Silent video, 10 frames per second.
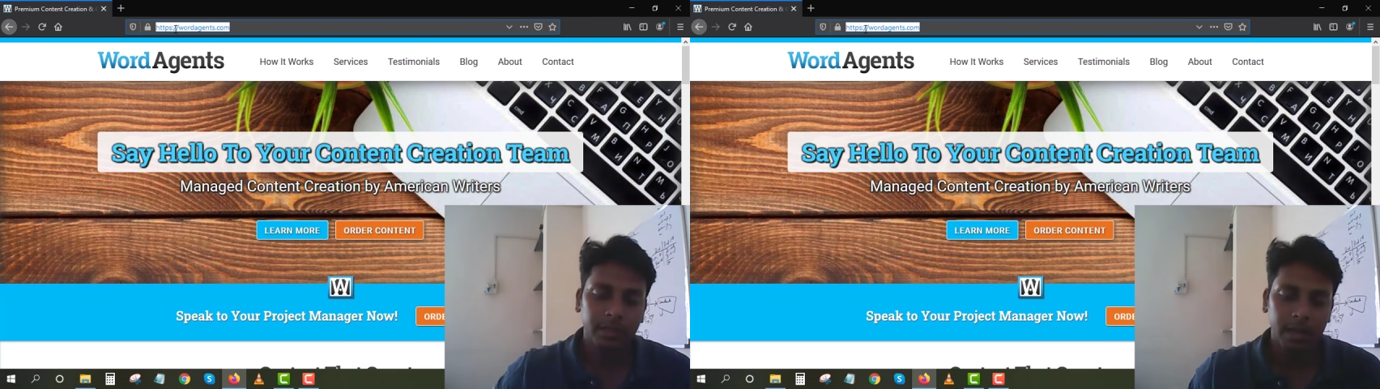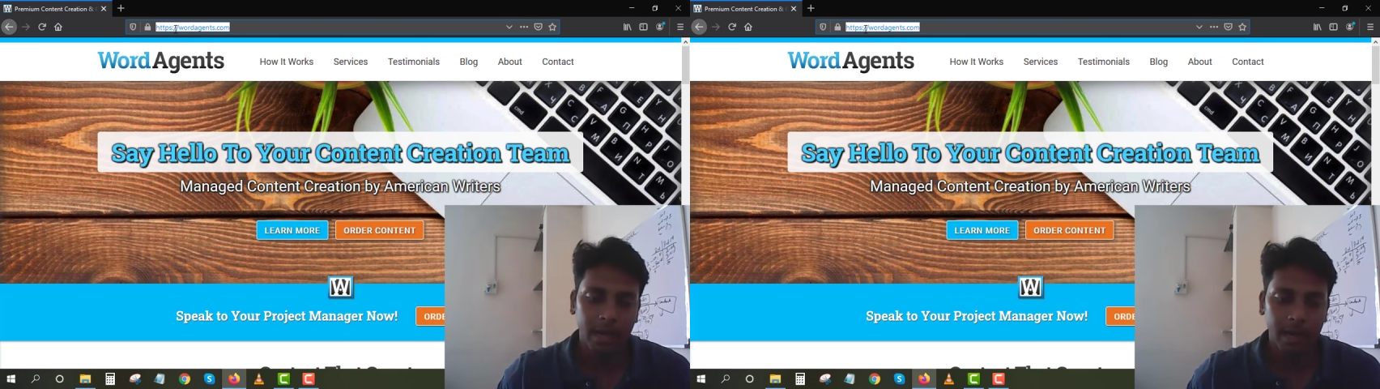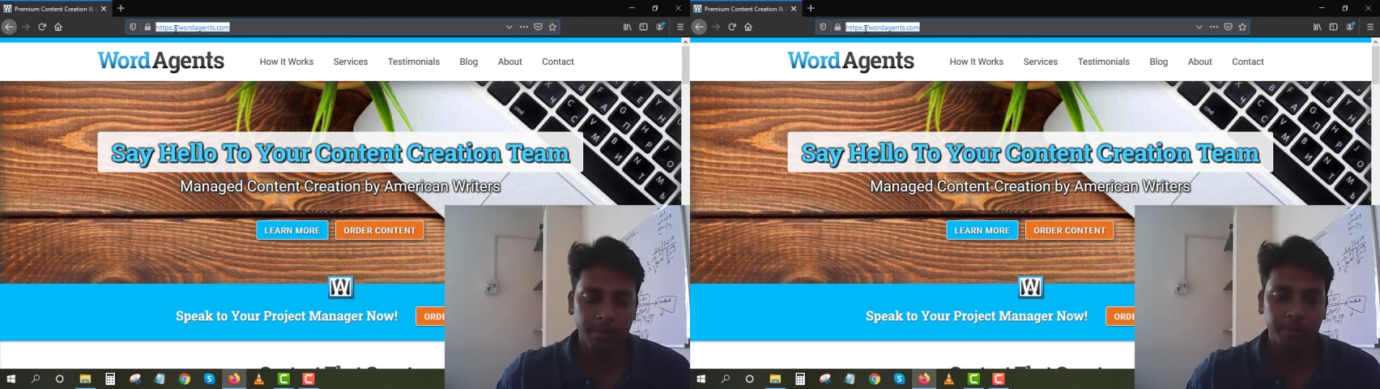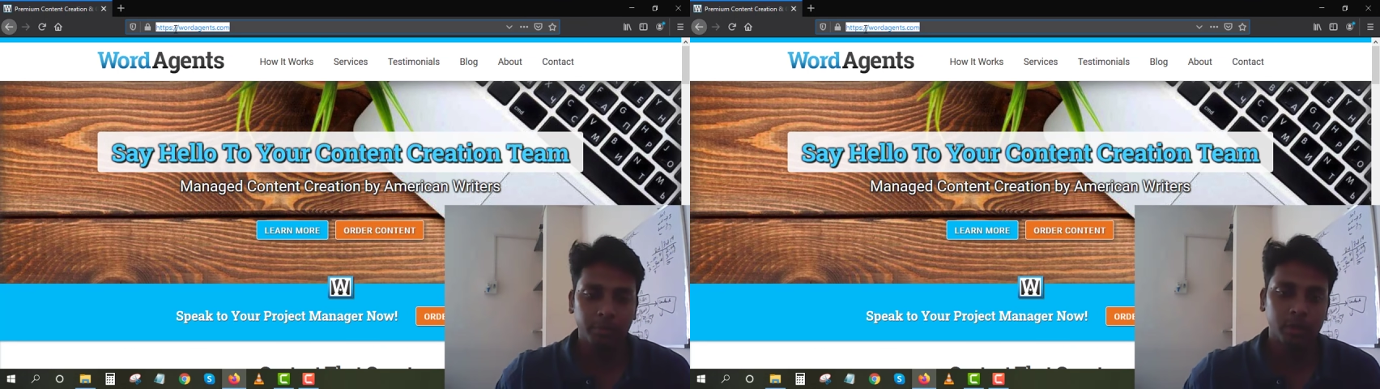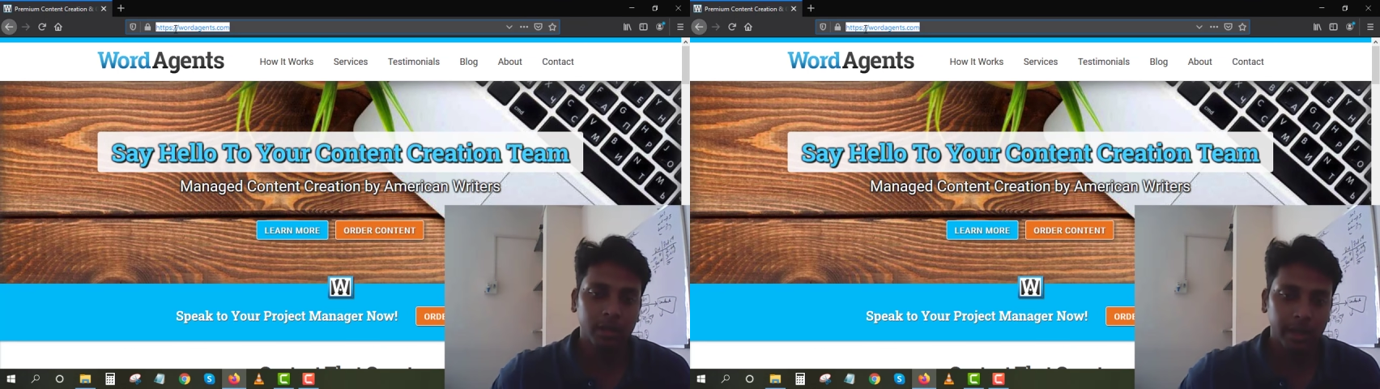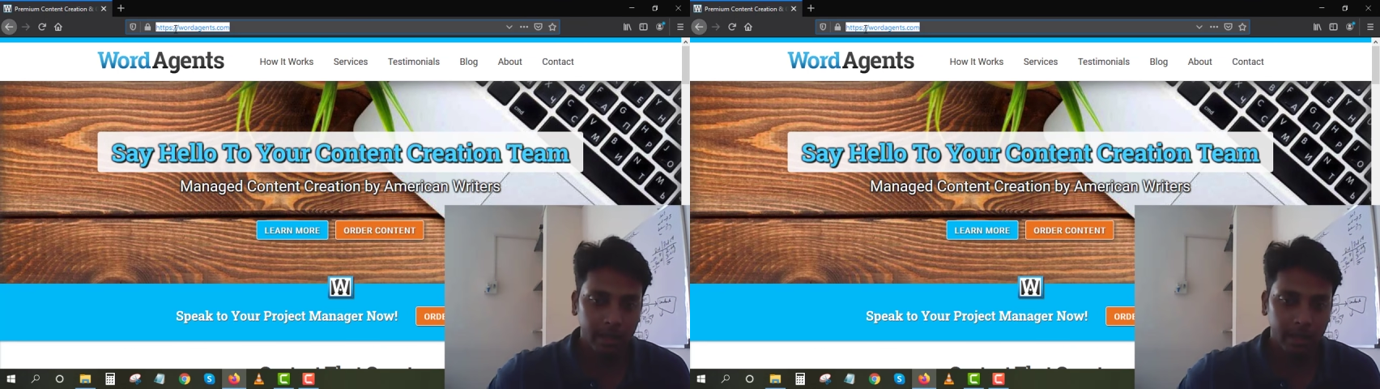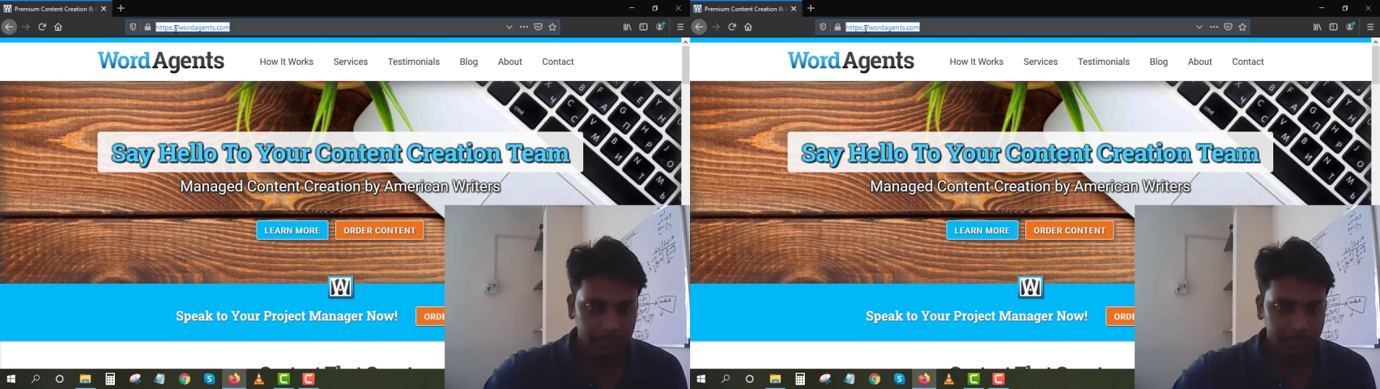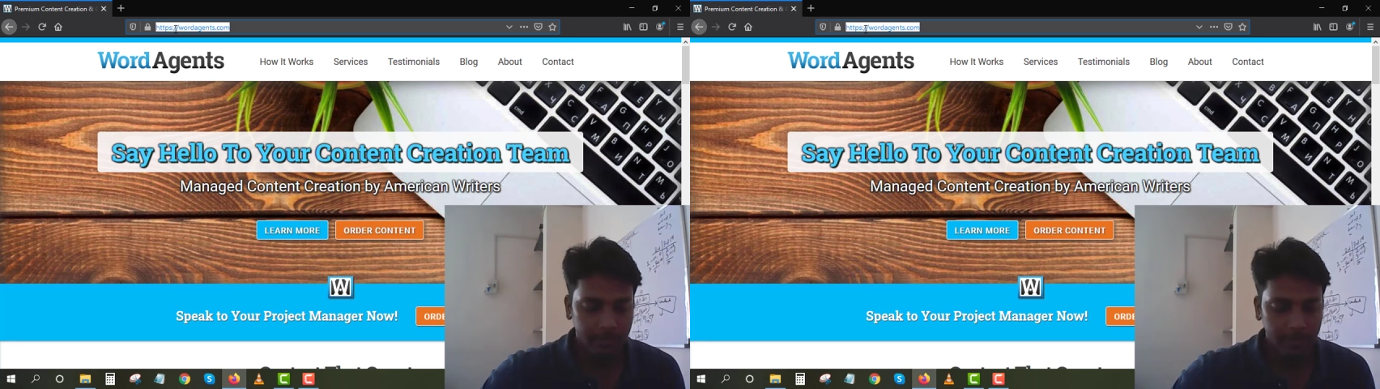Upwork, and uh,
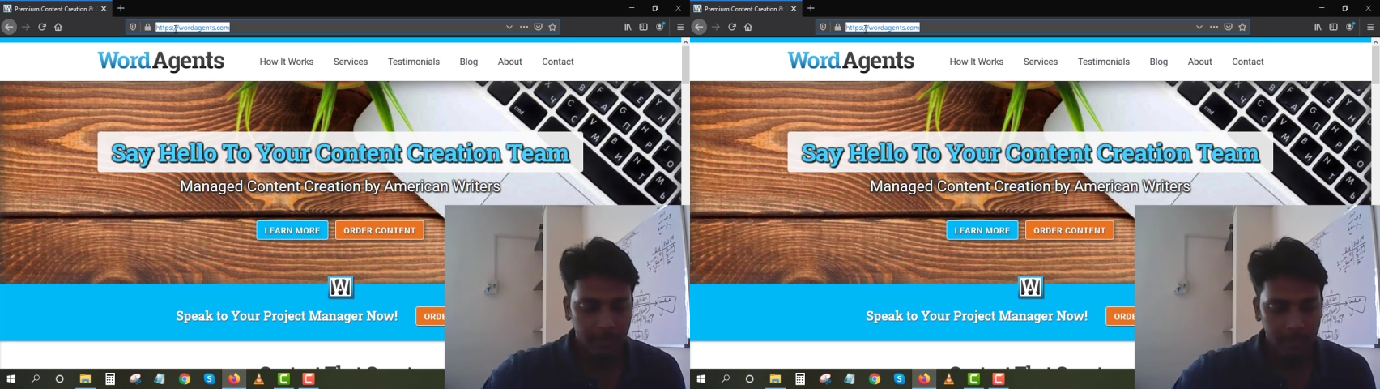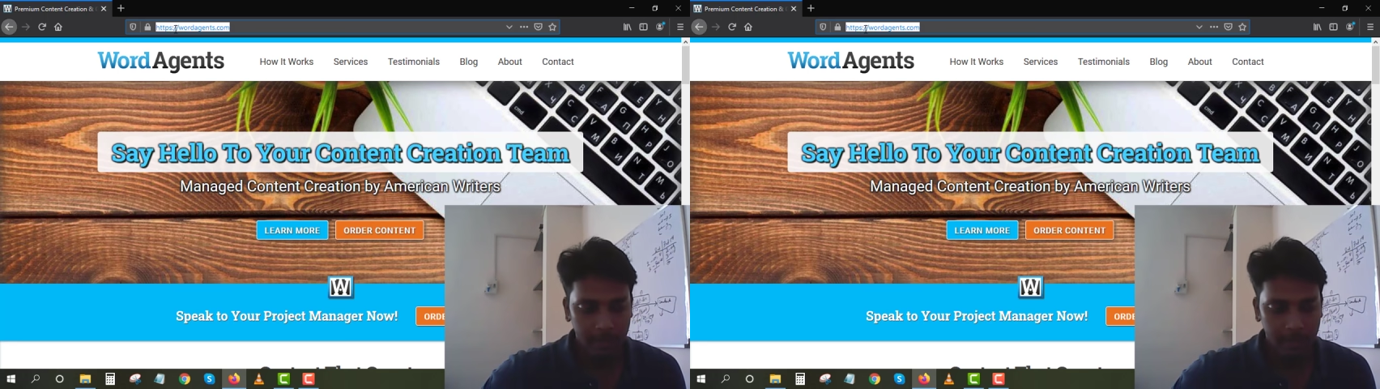uh, other